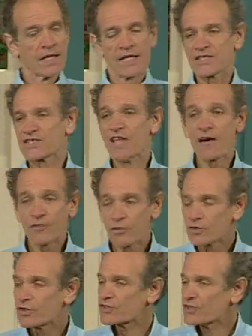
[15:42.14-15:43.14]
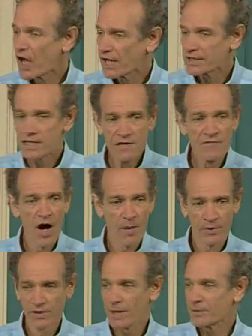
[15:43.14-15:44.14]
Seferu does not give
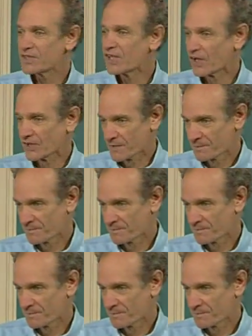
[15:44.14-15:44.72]
up, let me tell you.